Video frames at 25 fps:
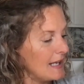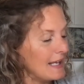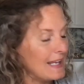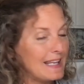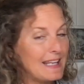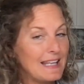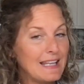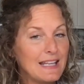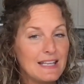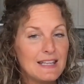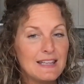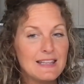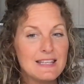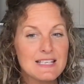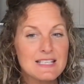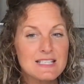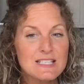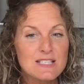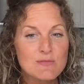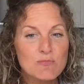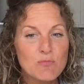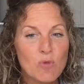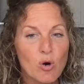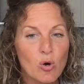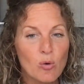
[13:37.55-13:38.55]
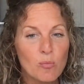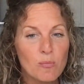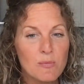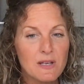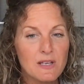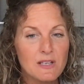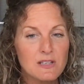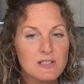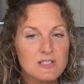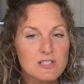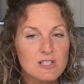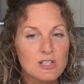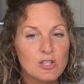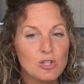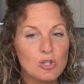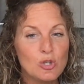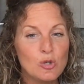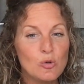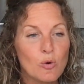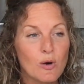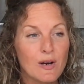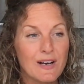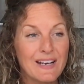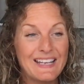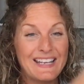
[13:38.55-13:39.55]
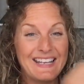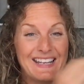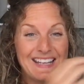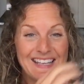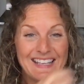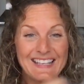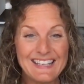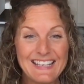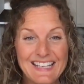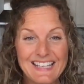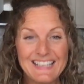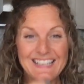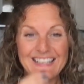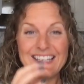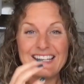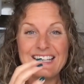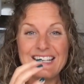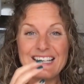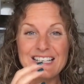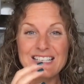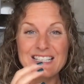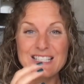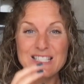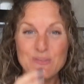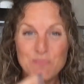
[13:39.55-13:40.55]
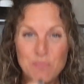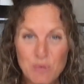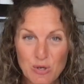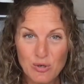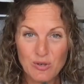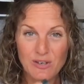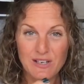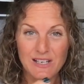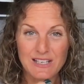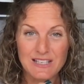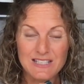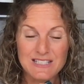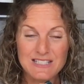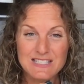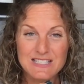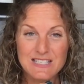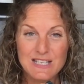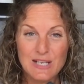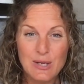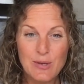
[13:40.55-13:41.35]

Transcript: In this moment, you are in the experience.